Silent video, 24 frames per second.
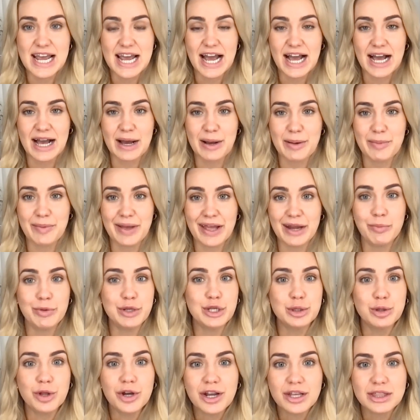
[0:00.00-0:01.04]
And when
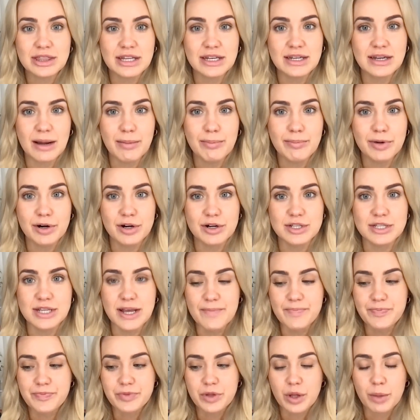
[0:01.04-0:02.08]
you look at the numbers,
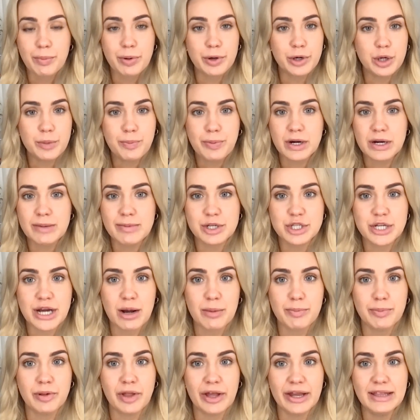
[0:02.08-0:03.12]
Purdue pretty much
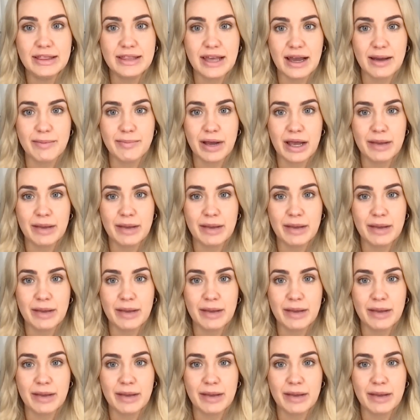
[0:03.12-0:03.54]
outplayed them.